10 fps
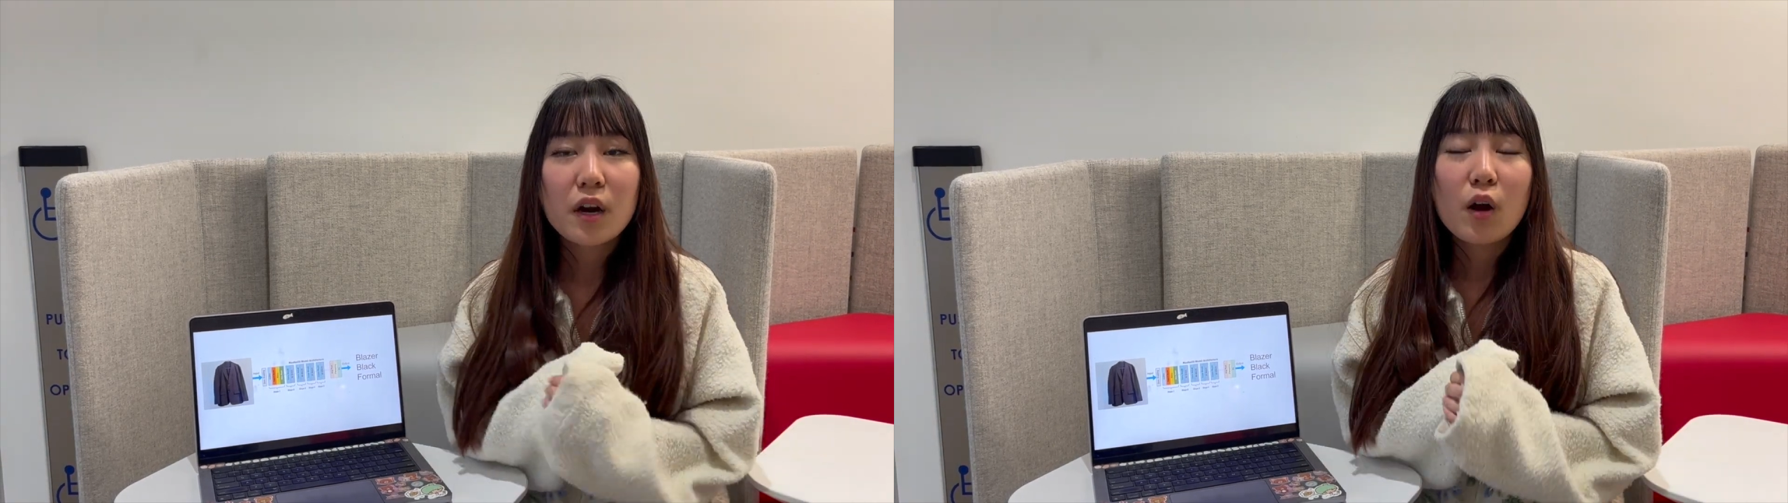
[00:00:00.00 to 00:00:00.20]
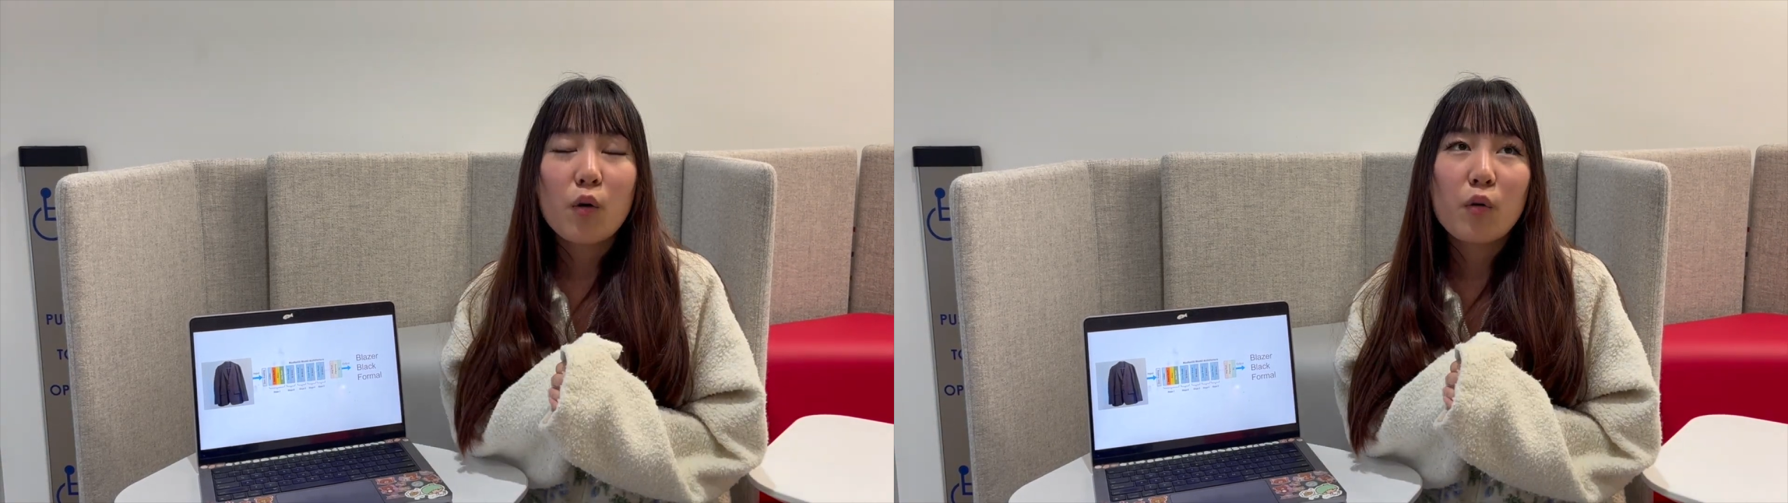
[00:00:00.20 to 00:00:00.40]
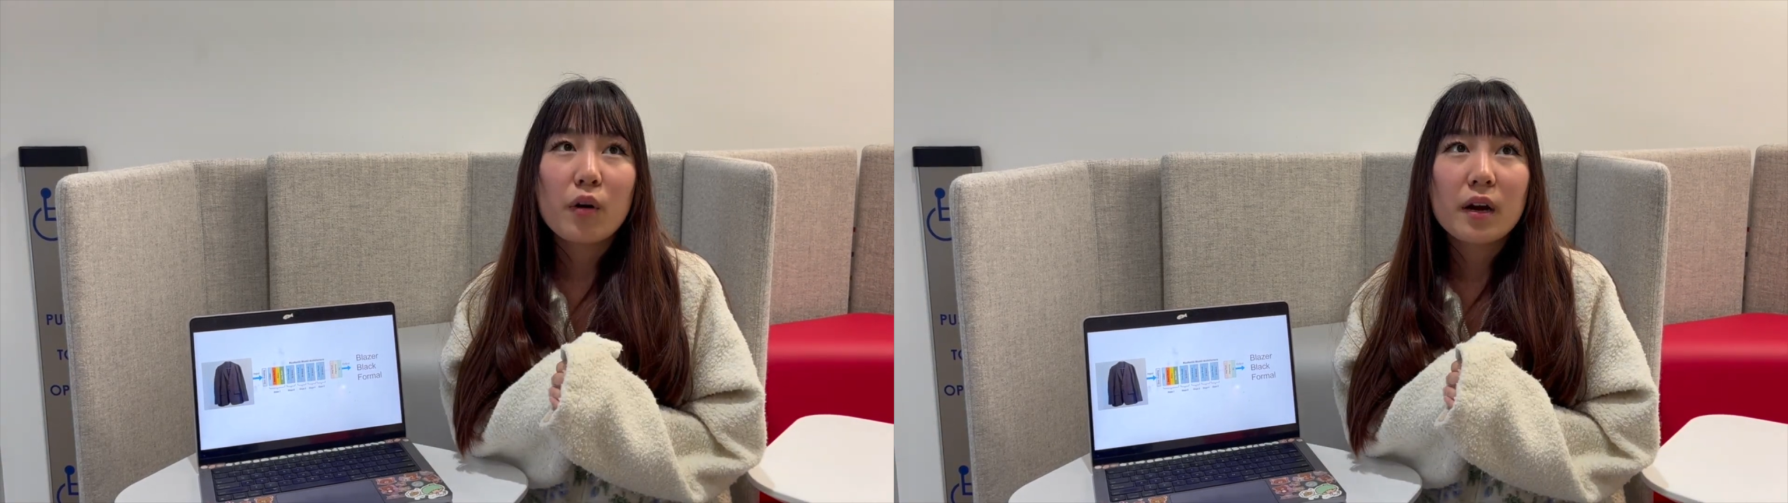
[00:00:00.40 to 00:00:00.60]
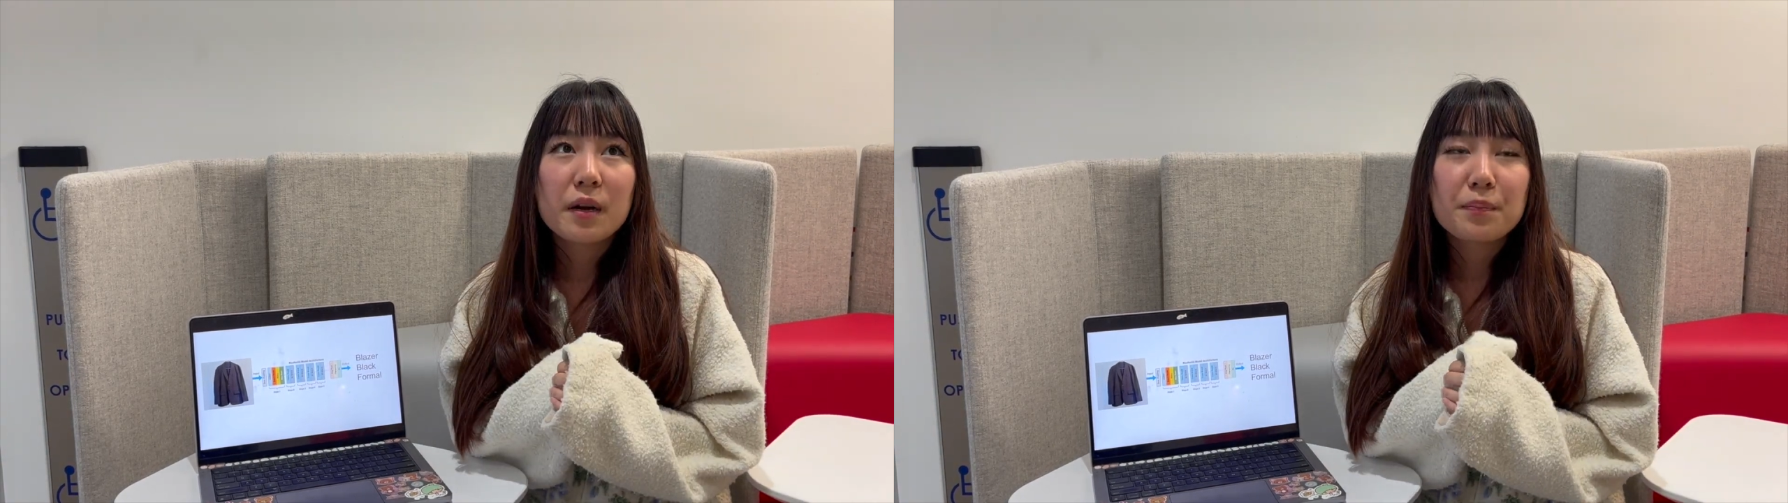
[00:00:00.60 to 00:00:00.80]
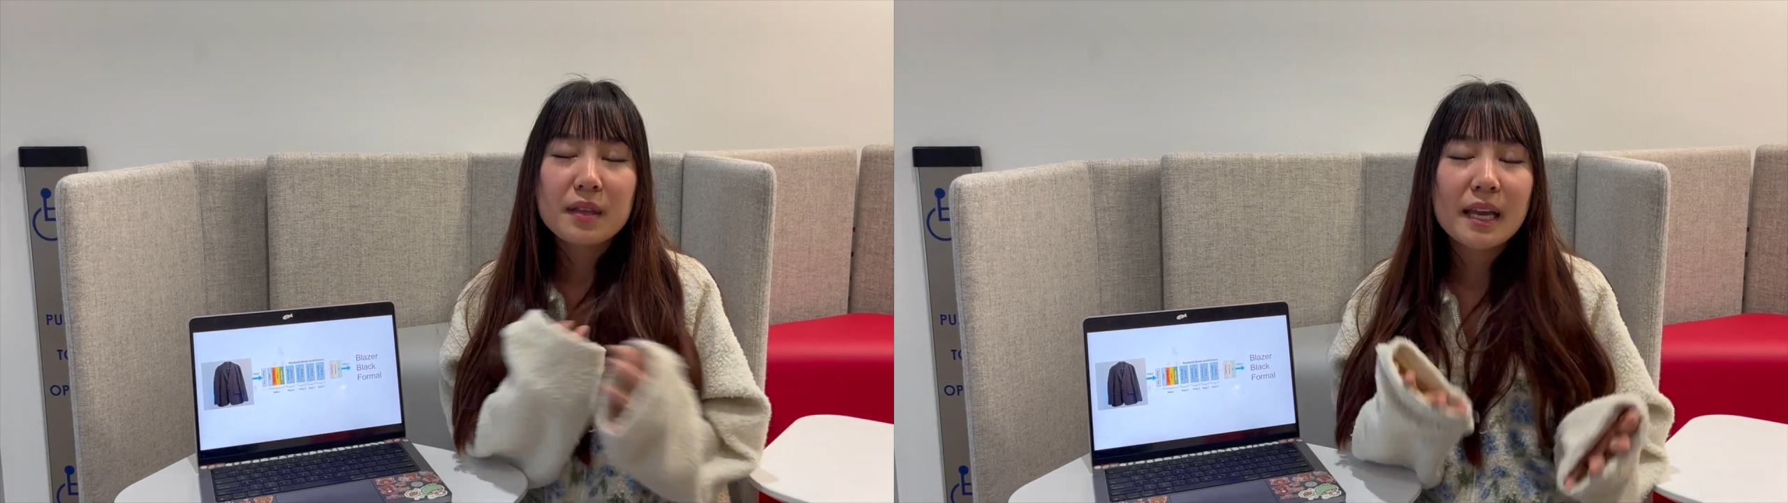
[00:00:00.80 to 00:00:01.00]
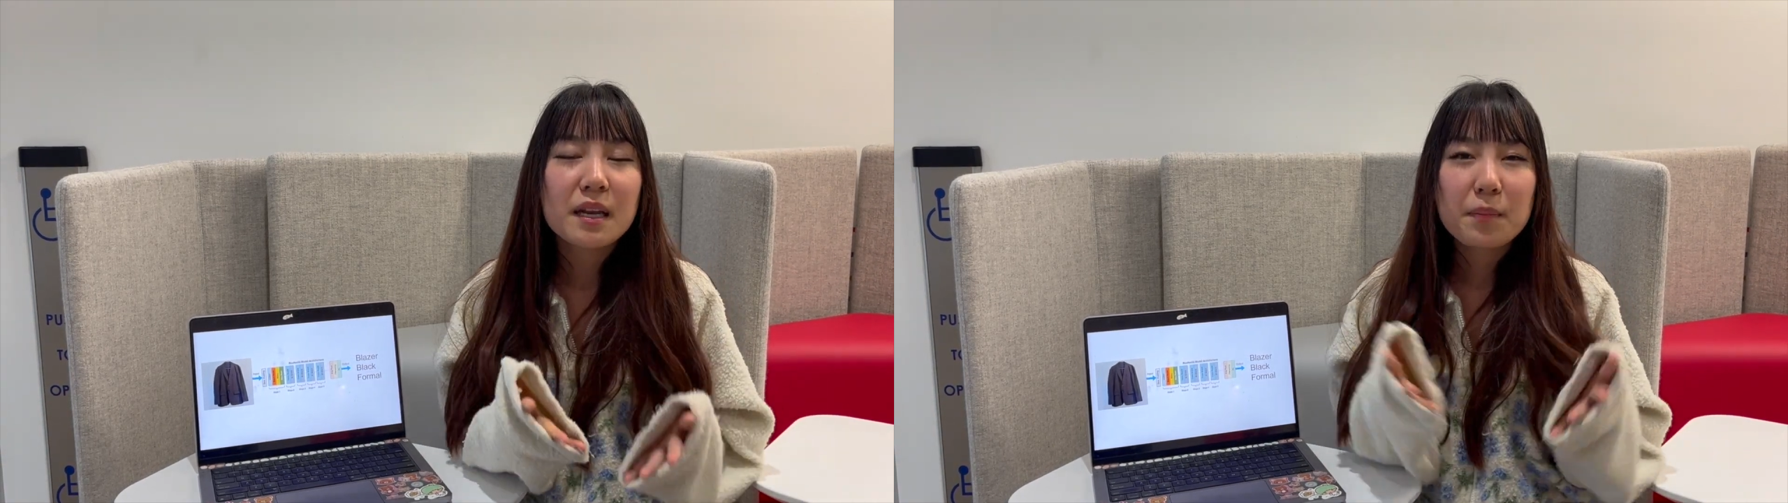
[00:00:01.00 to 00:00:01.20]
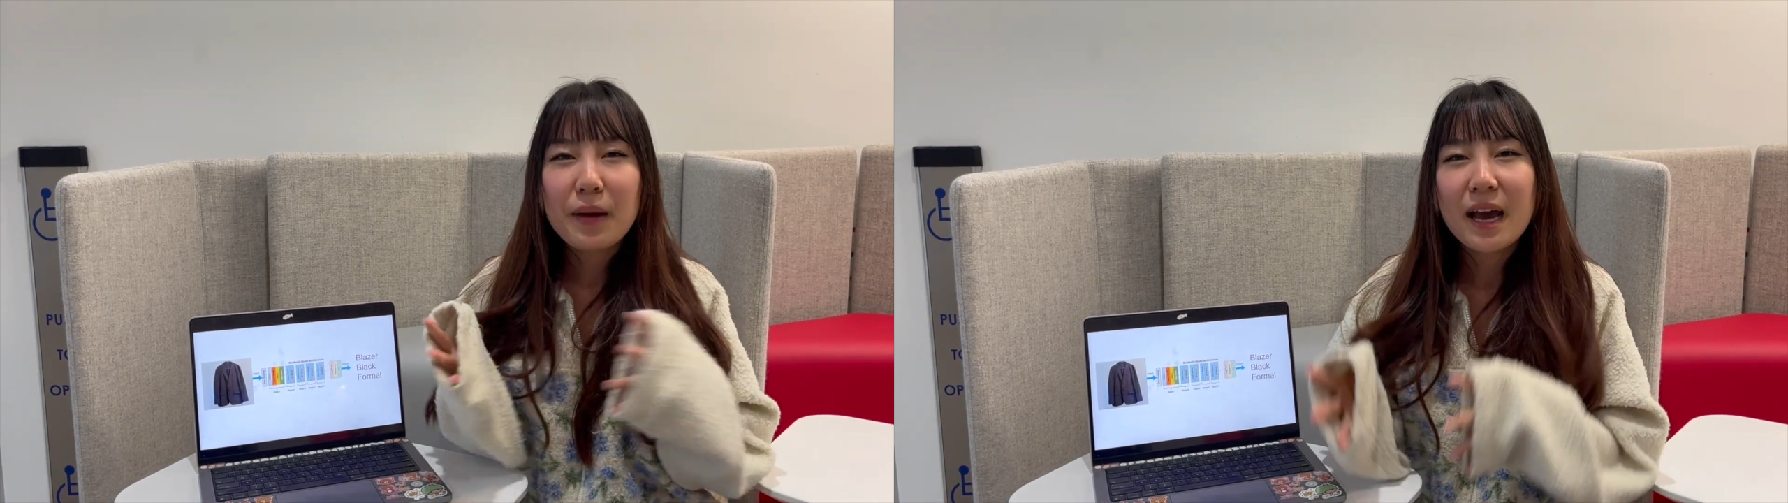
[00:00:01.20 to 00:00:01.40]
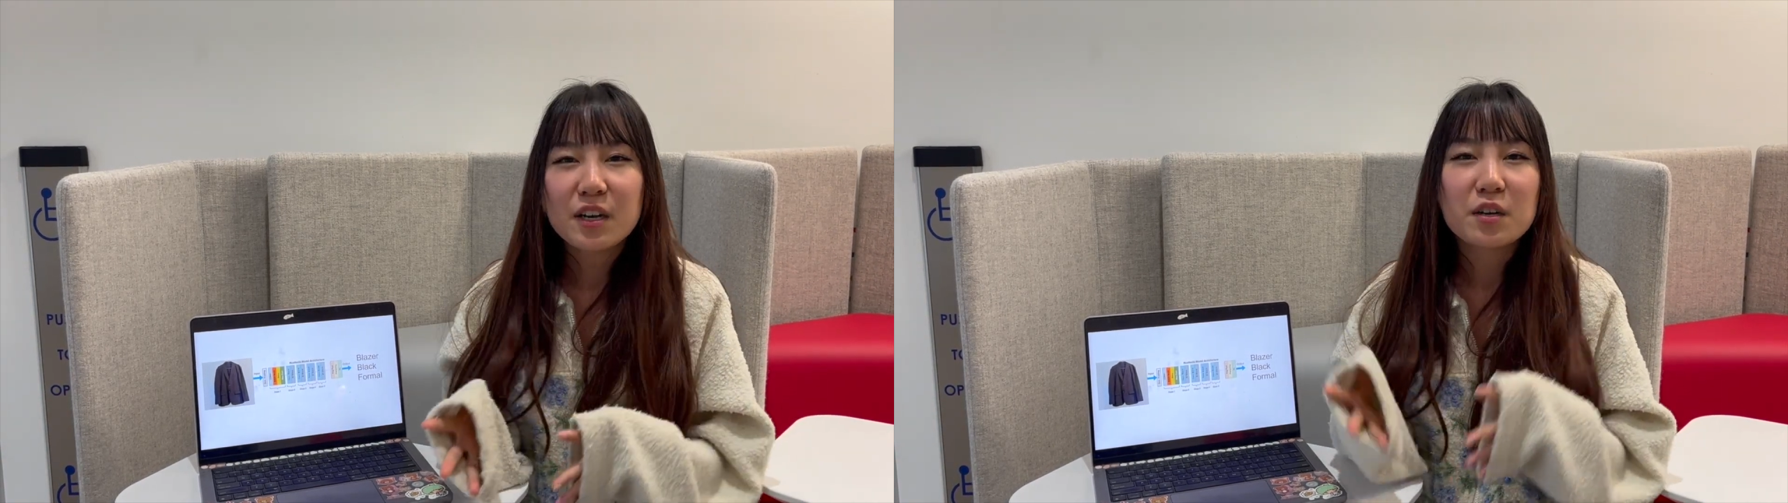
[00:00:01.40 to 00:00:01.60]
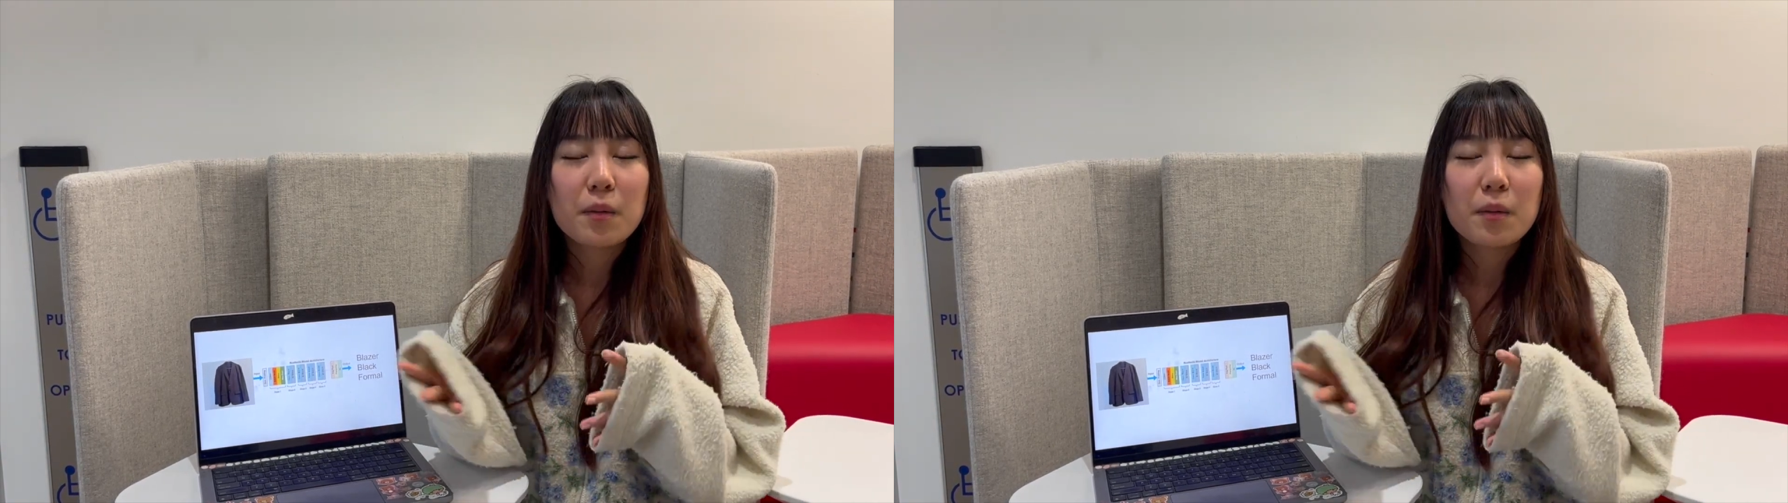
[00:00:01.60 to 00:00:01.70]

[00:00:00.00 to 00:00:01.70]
or plain pattern